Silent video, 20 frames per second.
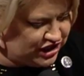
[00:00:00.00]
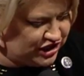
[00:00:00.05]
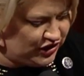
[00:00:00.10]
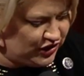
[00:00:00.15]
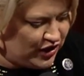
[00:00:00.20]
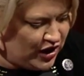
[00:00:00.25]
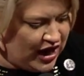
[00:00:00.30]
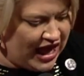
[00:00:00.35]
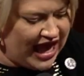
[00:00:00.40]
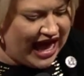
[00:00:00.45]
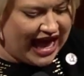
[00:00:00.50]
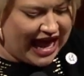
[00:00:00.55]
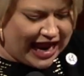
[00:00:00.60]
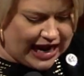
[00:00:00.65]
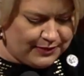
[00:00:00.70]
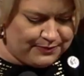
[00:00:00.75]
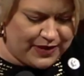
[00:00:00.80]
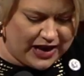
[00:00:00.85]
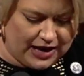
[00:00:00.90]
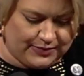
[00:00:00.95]
year,
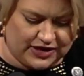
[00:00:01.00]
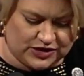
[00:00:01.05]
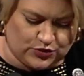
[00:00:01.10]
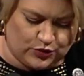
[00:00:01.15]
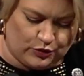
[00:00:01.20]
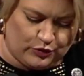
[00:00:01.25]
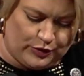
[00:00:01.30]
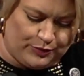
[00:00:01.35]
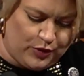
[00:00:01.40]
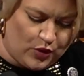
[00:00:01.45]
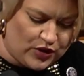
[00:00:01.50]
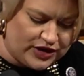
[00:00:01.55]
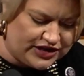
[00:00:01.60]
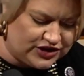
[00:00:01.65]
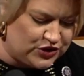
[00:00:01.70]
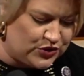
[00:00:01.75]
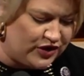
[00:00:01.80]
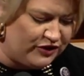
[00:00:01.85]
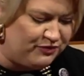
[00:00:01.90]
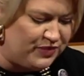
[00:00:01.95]
8 babies were
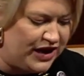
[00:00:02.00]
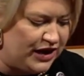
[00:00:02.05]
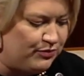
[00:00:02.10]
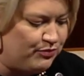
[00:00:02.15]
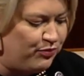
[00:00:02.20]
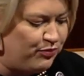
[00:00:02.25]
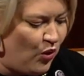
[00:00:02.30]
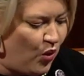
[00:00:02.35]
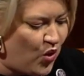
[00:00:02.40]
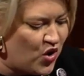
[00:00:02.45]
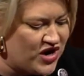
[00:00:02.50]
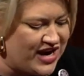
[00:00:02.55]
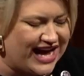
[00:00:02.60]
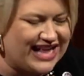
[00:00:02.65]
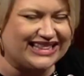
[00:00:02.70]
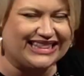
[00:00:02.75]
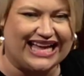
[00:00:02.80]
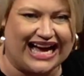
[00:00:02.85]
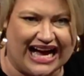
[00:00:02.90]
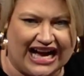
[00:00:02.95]
reported to have been born
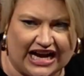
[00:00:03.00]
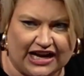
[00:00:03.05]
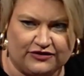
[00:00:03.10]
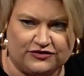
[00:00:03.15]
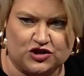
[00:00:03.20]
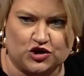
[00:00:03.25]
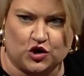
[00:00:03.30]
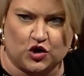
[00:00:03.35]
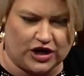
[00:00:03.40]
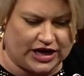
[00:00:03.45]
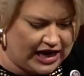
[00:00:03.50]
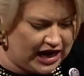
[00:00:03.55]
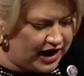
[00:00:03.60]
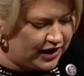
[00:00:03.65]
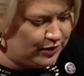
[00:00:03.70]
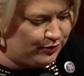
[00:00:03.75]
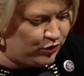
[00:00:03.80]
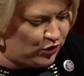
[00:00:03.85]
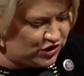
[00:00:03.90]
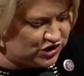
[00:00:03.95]
alive during
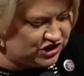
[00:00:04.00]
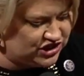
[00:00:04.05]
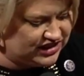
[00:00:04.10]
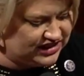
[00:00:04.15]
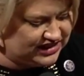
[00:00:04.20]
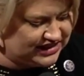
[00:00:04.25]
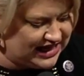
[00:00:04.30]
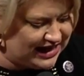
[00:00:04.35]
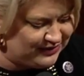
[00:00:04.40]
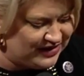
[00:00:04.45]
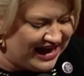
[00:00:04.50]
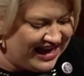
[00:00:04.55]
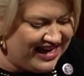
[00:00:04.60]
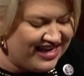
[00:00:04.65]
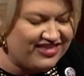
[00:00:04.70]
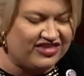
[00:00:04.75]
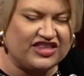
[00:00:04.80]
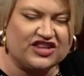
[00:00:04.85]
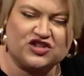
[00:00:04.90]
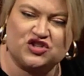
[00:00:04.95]
an abortion attempt.
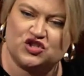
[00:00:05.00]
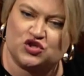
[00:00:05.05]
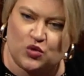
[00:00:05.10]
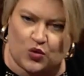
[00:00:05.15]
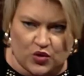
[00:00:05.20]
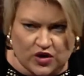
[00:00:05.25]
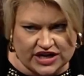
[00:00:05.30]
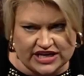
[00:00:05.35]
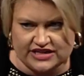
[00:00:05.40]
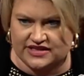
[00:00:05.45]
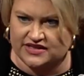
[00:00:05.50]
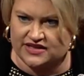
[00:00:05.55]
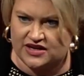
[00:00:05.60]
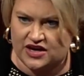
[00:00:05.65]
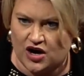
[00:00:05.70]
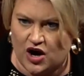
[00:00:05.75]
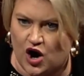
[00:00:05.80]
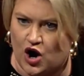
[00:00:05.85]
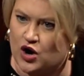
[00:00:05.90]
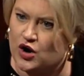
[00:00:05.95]
The stories
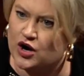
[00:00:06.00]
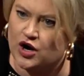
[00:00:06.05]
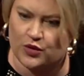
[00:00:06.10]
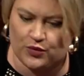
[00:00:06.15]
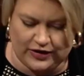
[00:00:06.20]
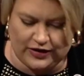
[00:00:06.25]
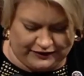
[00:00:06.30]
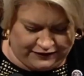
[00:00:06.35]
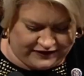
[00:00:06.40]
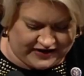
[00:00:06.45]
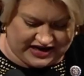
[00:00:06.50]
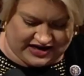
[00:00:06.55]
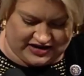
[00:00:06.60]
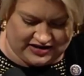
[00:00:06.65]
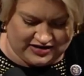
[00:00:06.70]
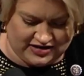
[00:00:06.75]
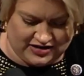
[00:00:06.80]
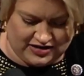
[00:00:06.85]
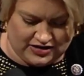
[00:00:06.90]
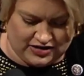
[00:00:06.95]
are
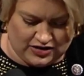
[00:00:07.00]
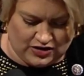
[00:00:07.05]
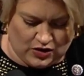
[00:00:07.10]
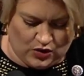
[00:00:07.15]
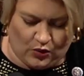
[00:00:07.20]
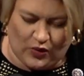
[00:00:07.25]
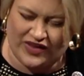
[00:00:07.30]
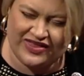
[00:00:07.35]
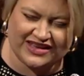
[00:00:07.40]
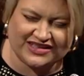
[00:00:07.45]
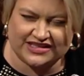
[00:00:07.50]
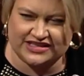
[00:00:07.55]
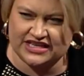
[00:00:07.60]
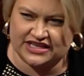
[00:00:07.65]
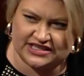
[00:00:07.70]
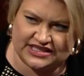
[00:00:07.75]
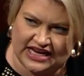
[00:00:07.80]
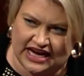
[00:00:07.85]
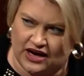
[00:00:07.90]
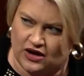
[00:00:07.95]
horrific. One that
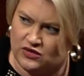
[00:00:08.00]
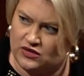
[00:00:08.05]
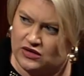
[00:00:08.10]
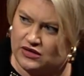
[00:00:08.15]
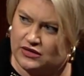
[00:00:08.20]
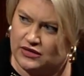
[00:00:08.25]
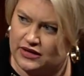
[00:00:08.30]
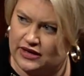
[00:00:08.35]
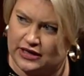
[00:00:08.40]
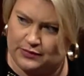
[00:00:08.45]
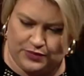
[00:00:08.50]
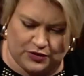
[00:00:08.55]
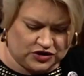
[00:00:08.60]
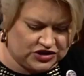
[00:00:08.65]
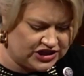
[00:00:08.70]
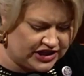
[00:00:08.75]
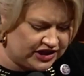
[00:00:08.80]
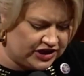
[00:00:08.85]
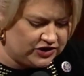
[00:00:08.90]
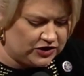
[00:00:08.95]
sticks out in
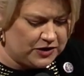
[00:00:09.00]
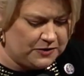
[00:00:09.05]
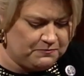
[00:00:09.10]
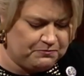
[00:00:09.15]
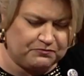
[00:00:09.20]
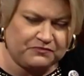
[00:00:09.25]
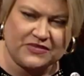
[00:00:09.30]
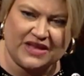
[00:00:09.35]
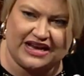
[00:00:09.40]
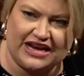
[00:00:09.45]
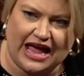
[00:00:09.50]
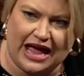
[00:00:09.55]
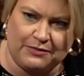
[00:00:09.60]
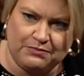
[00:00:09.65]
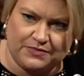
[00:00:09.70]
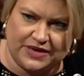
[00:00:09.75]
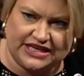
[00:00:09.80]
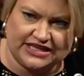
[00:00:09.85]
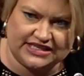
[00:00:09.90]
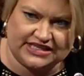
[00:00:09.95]
particular, an
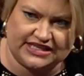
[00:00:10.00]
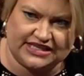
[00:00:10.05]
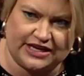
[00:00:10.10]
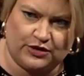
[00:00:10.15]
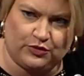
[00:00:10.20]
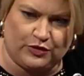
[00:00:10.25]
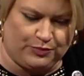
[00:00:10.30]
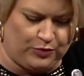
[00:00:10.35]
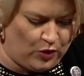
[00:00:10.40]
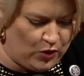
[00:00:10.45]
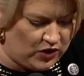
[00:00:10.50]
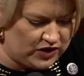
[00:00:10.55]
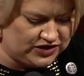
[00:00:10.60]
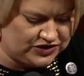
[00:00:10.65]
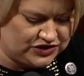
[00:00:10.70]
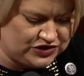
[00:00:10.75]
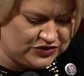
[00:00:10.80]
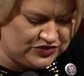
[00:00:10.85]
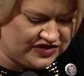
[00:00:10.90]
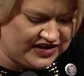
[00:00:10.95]
NBC report
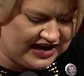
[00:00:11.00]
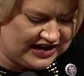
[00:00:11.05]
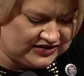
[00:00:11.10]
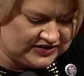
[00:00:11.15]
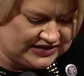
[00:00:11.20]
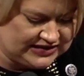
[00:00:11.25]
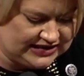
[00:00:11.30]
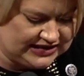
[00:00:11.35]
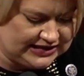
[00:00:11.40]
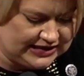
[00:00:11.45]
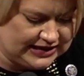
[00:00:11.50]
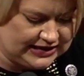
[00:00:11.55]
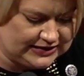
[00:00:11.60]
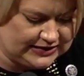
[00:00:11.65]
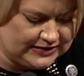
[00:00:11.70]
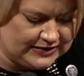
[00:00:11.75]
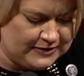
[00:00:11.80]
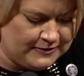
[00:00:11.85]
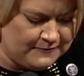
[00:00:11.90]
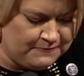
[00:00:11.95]
in
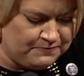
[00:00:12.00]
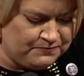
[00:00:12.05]
2006.